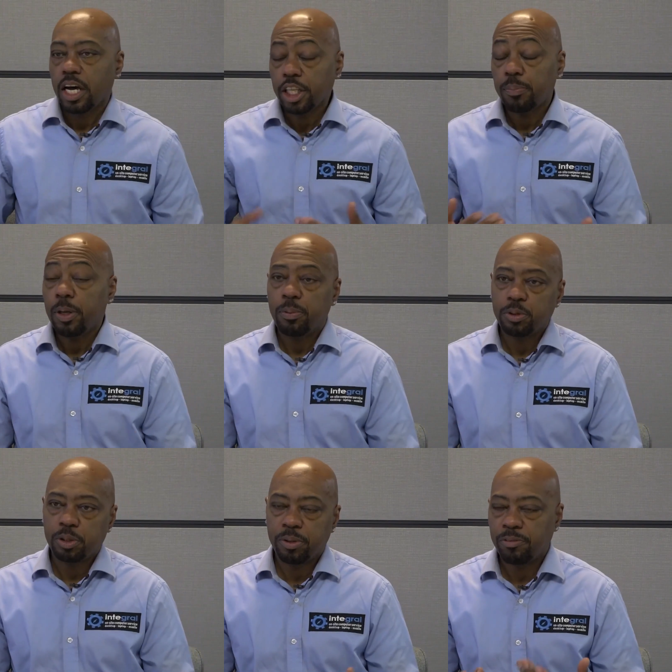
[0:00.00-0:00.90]
I think people
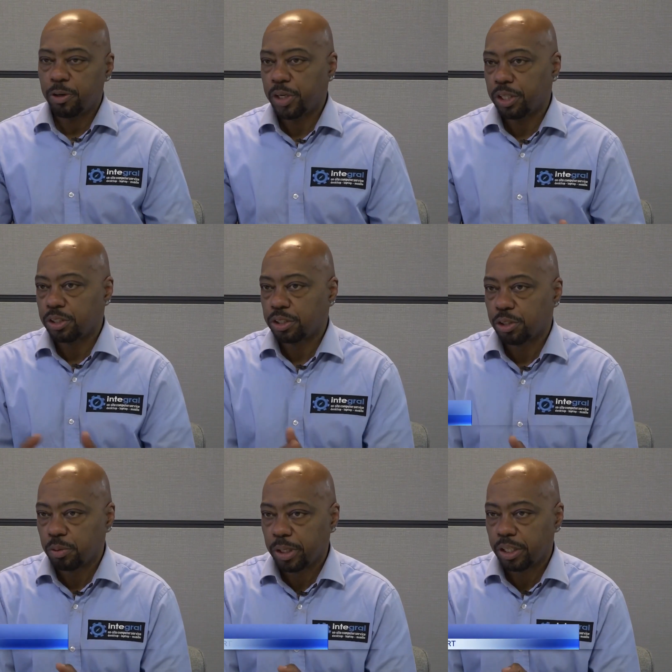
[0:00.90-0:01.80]
should be very
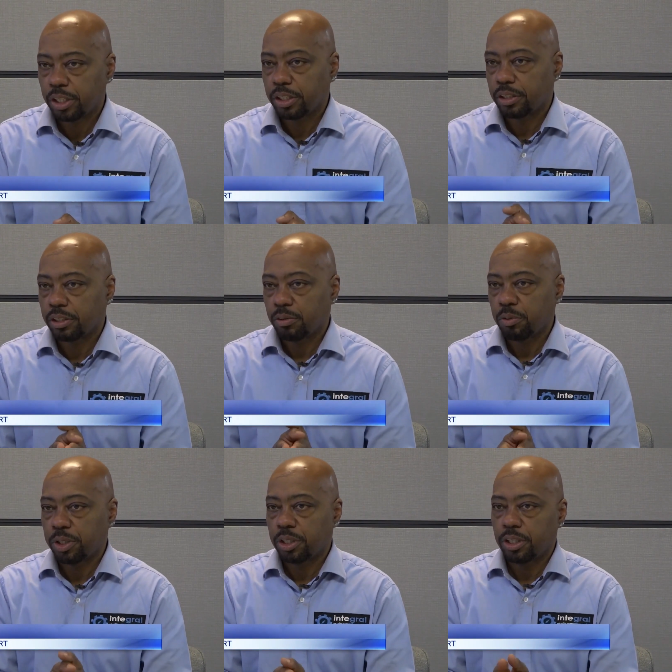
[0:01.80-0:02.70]
concerned, because
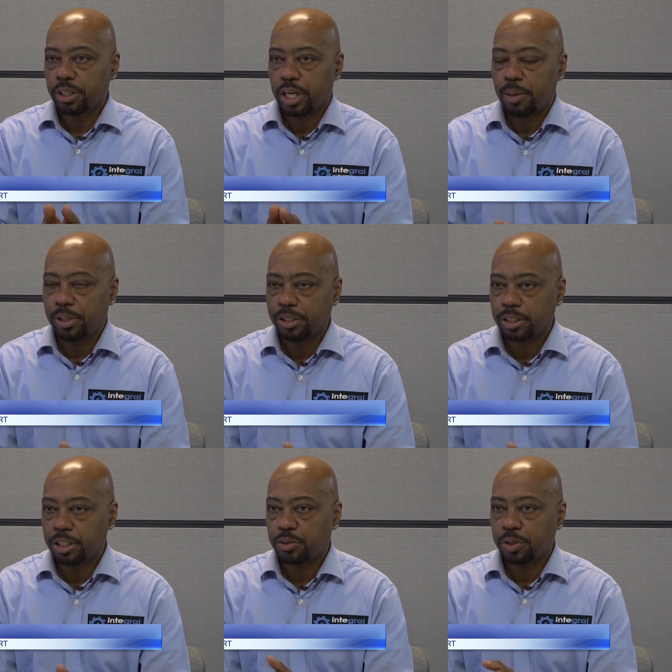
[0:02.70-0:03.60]
with a
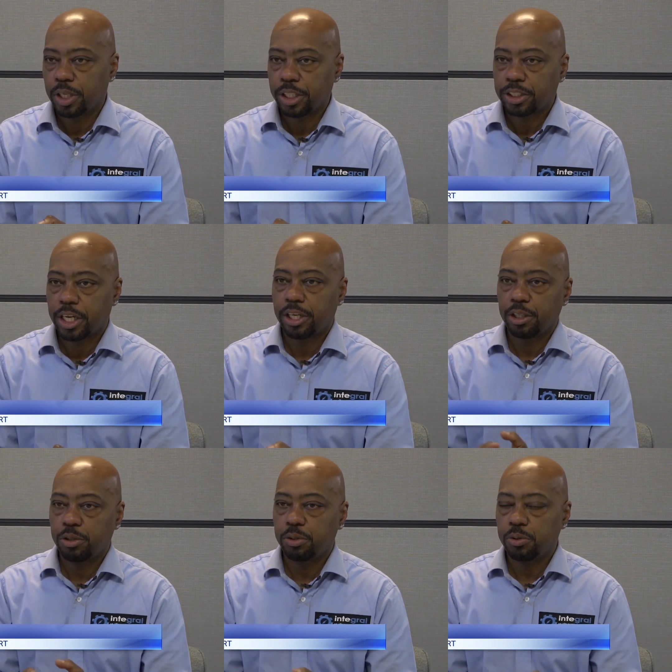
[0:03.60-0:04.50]
communist country like
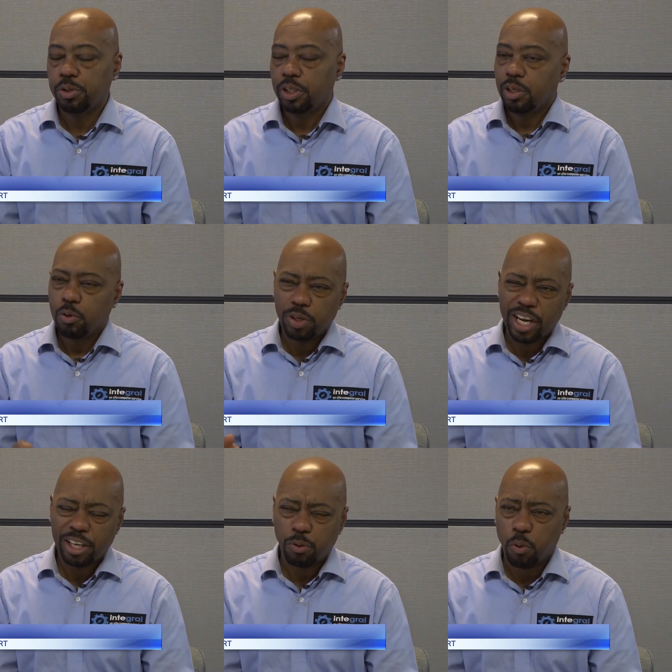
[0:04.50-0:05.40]
China, who we're
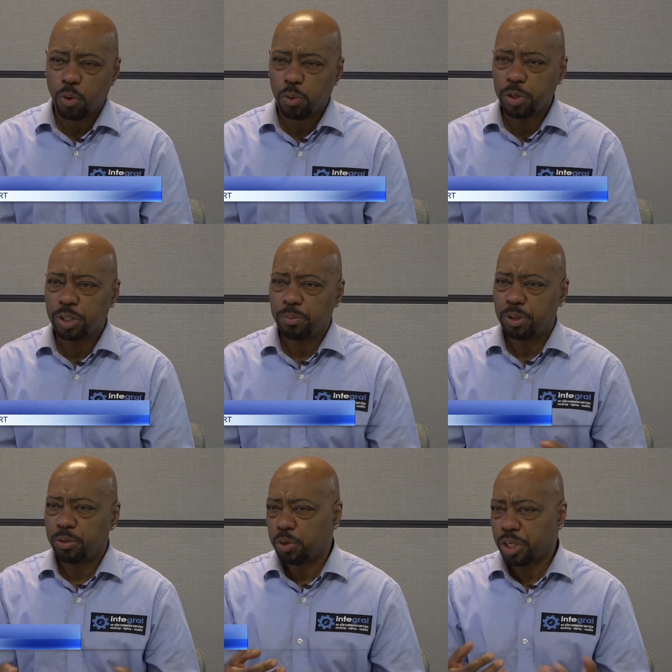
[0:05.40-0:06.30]
not at war with,
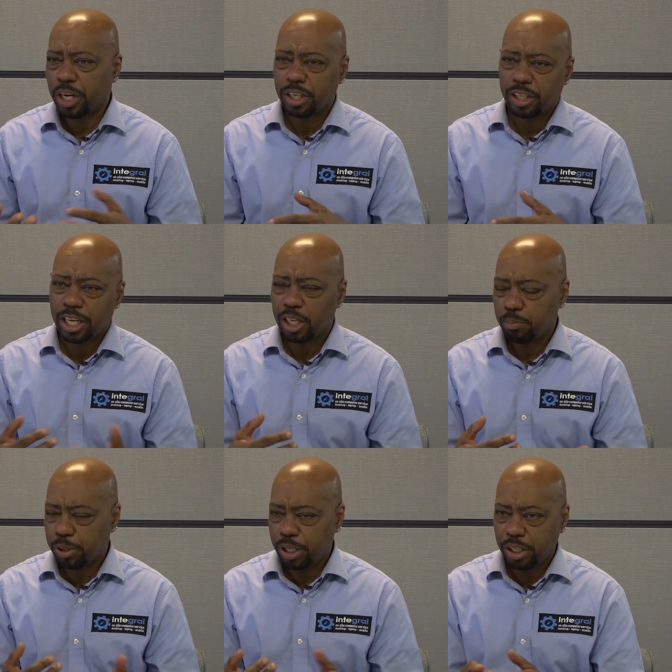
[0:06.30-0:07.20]
but we're kind of like
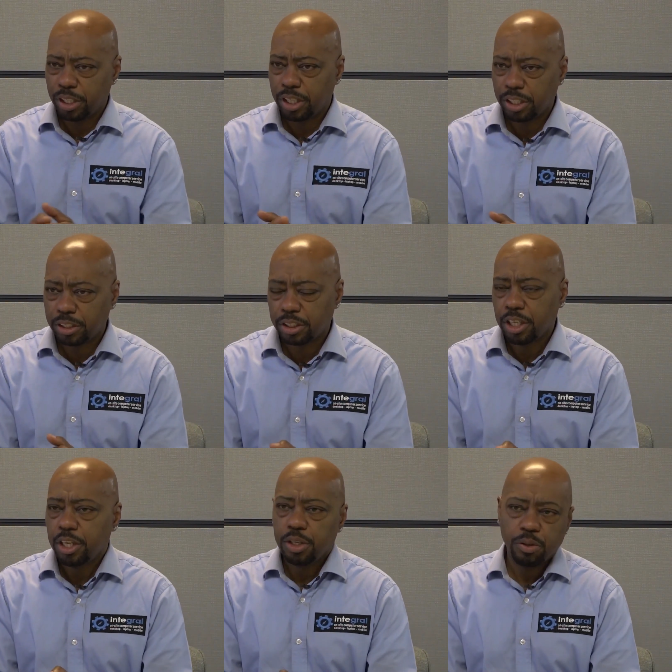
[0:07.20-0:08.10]
competing against,
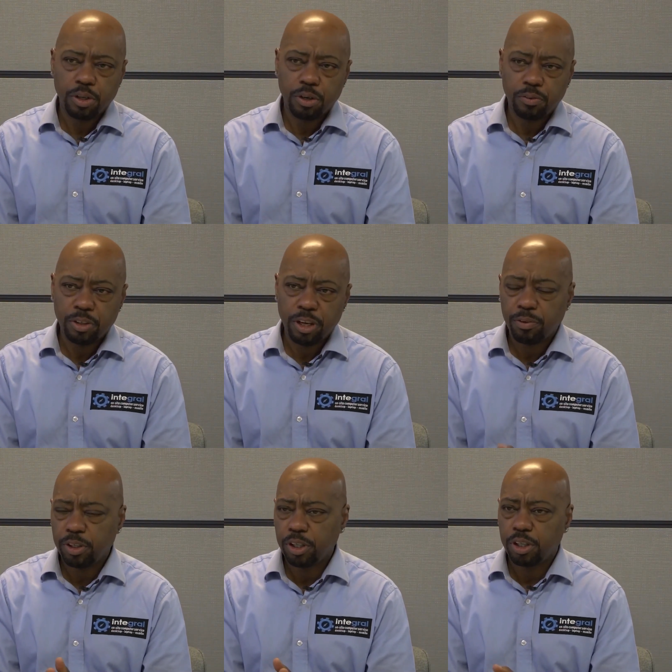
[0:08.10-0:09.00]
you
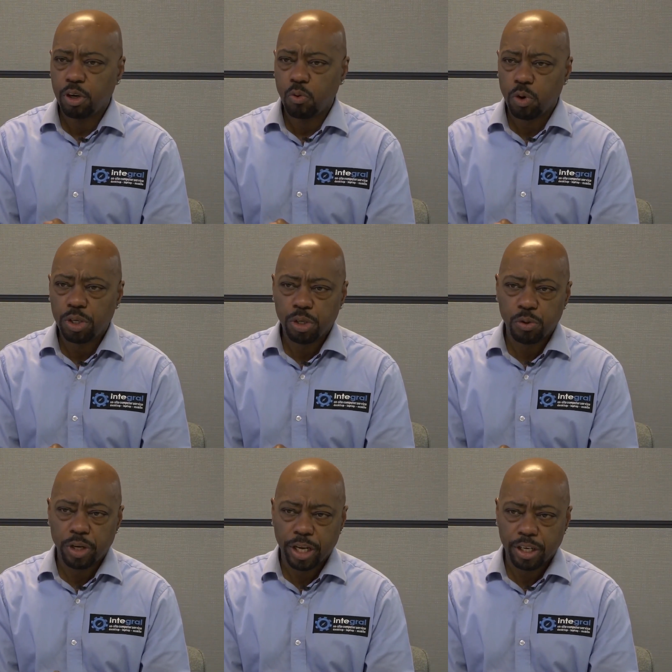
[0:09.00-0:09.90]
definitely don't want
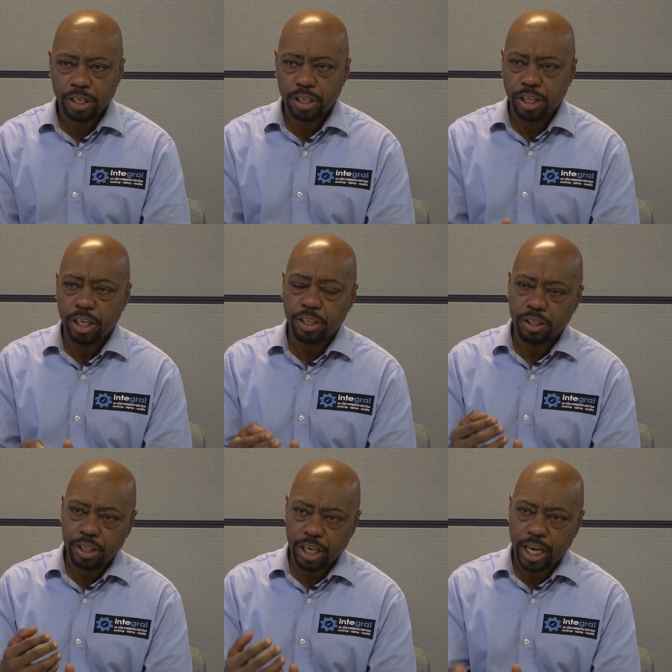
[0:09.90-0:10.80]
your data
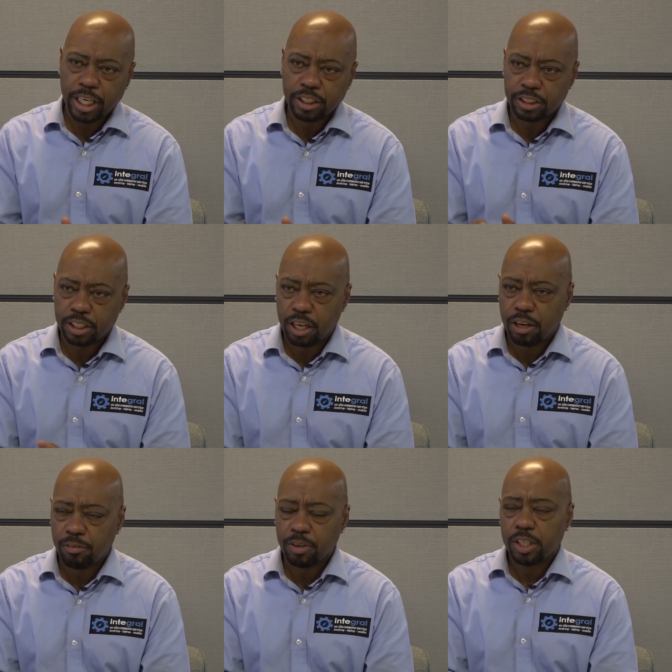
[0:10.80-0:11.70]
in the hands
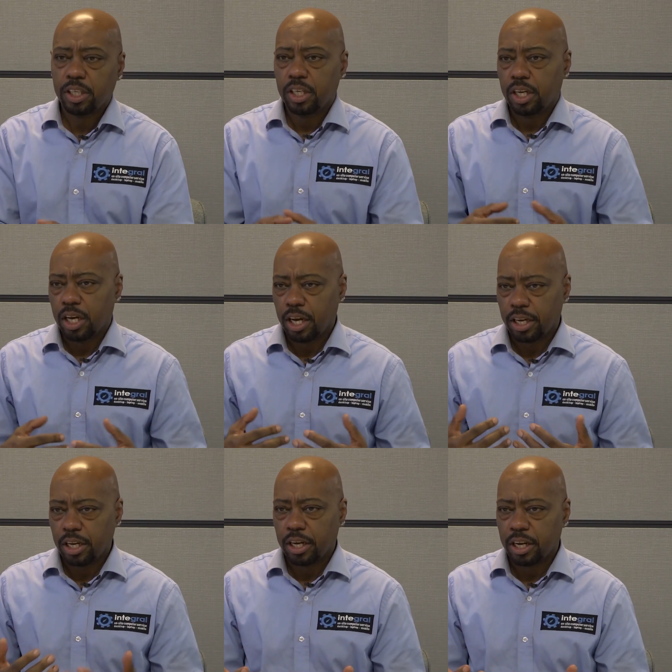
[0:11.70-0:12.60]
of a
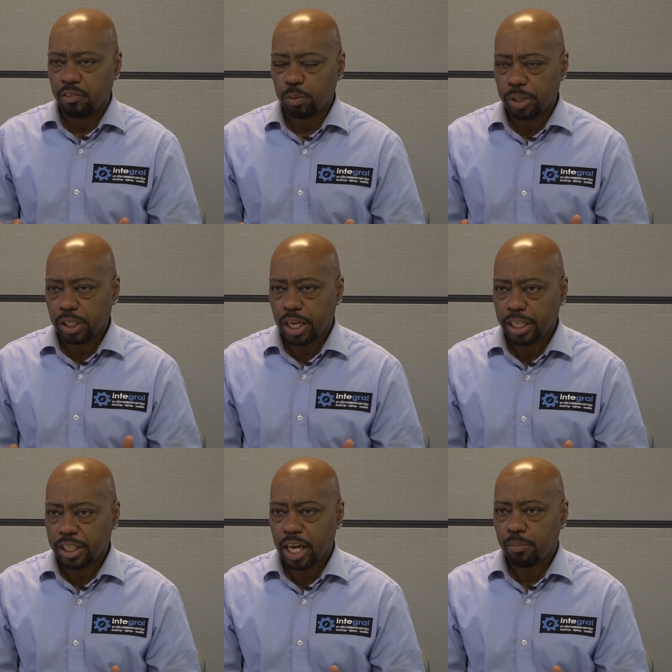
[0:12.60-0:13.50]
government
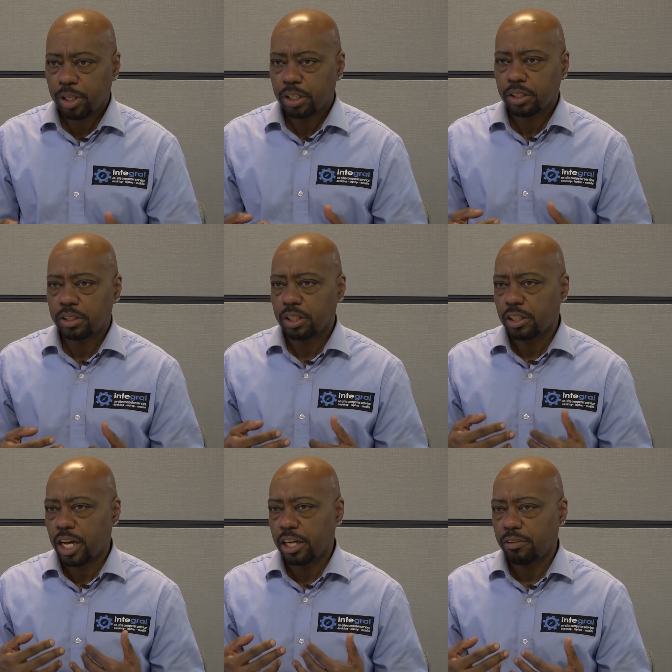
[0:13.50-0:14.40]
like that, because a
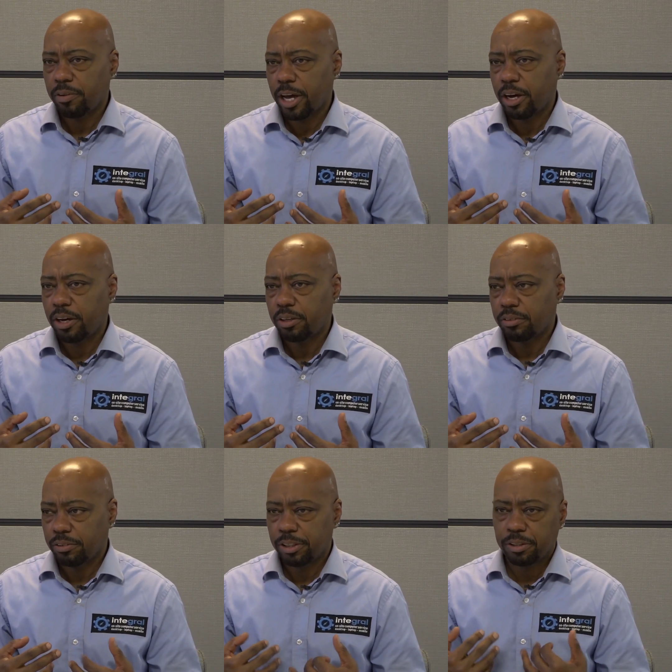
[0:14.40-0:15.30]
lot of how
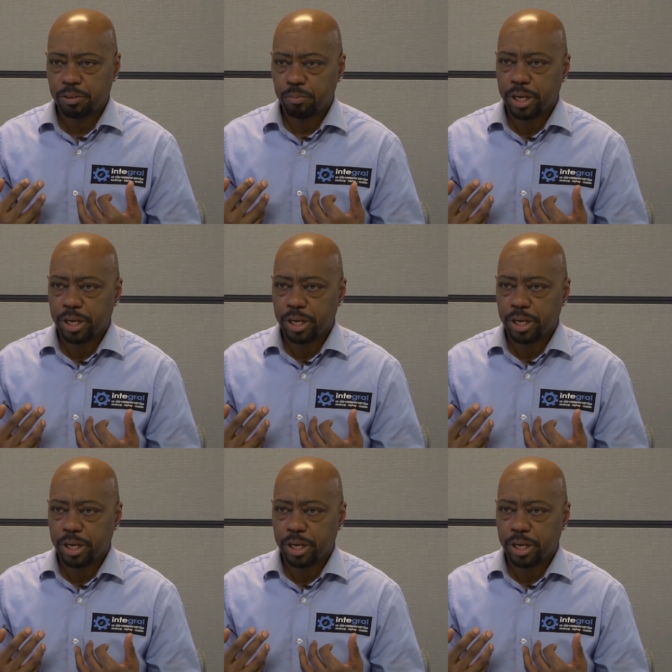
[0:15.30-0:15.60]
they're